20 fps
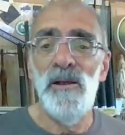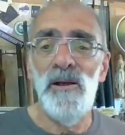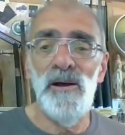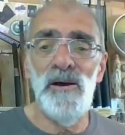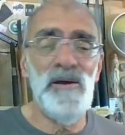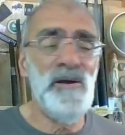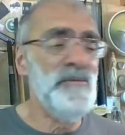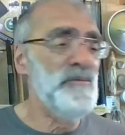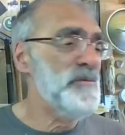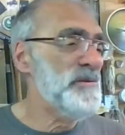
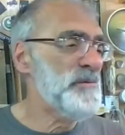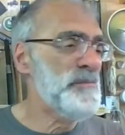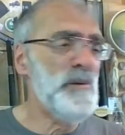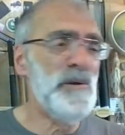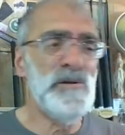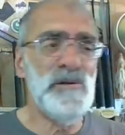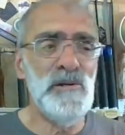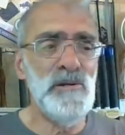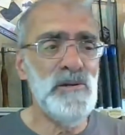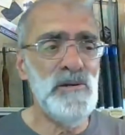I haven't
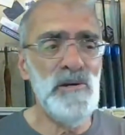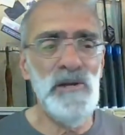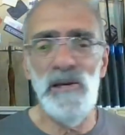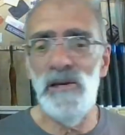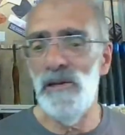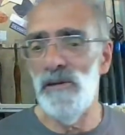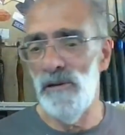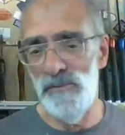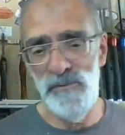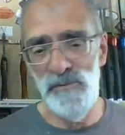spent
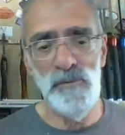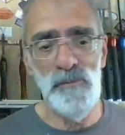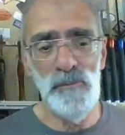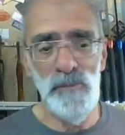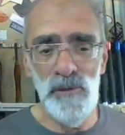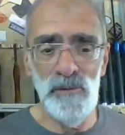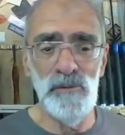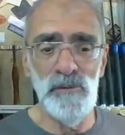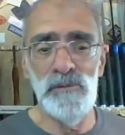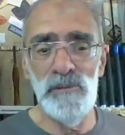nearly enough time
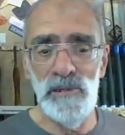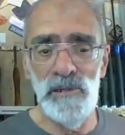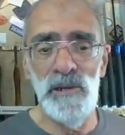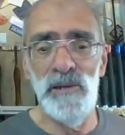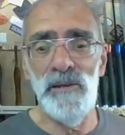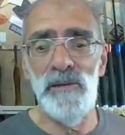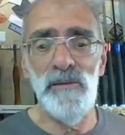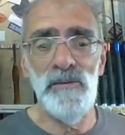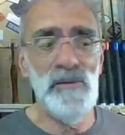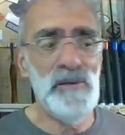behind the
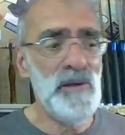lathe.